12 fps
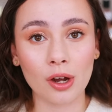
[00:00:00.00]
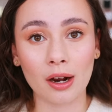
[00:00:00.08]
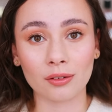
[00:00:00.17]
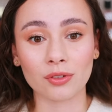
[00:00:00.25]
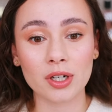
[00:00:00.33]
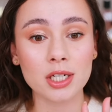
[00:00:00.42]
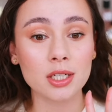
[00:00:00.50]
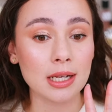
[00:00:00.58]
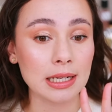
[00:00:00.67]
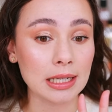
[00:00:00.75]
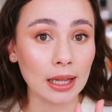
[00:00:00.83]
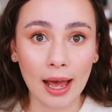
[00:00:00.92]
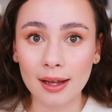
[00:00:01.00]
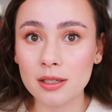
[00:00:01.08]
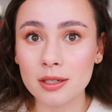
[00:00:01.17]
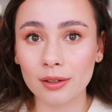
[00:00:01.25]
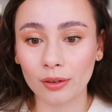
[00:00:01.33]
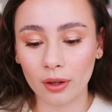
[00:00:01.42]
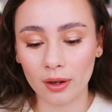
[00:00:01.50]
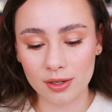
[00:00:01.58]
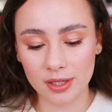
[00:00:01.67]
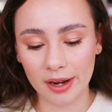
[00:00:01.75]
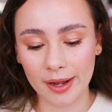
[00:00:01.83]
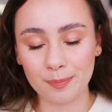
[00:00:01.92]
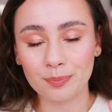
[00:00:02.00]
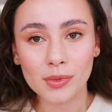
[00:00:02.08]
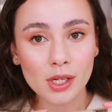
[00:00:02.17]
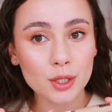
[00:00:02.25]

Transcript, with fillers: coverage, it lasts a long time.